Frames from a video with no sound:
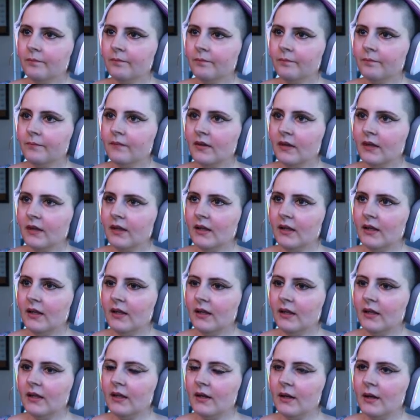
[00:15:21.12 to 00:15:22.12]

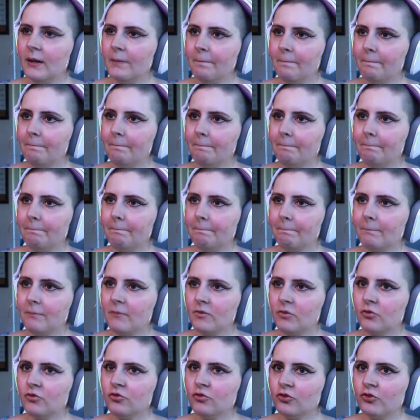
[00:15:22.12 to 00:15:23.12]
Yep.
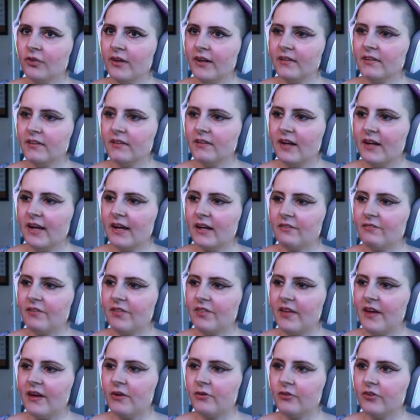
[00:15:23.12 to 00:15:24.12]
Direct attack of
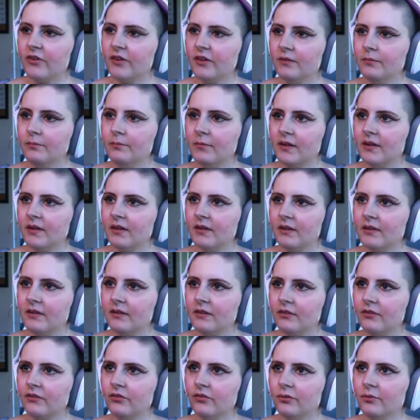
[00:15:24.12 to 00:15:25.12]
1,000
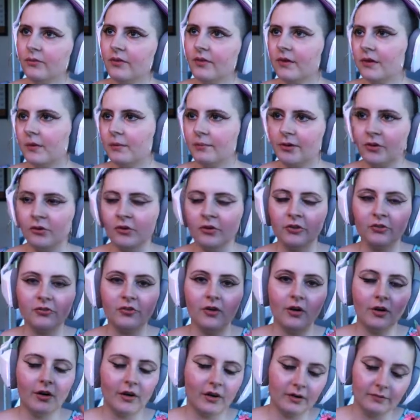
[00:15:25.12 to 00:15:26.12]
because the computers
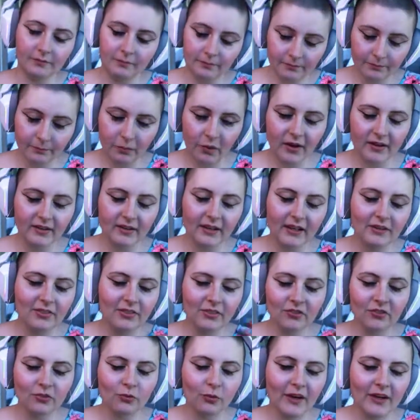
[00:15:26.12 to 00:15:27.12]
are brain dead.
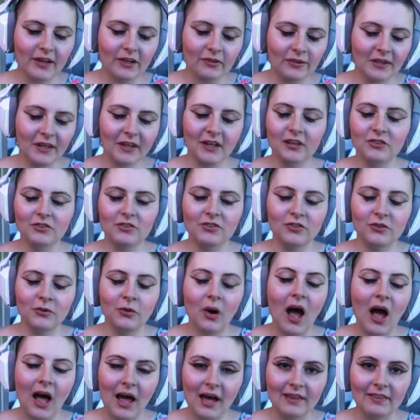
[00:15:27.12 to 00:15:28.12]
This is why you can't do
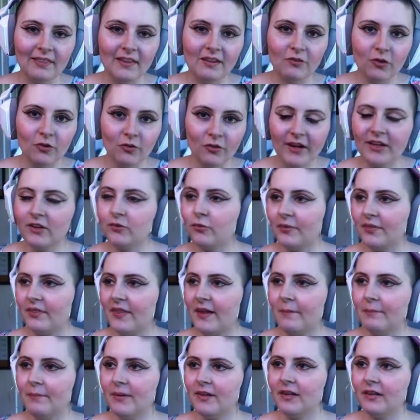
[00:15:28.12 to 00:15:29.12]
high-level raids with
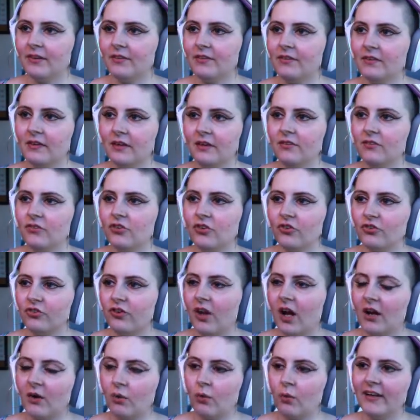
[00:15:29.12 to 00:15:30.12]
them because it's just
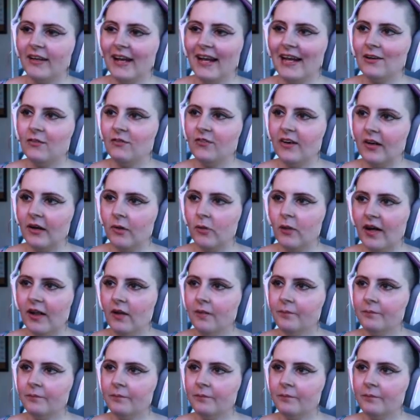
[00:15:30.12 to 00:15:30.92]
not going to end very well.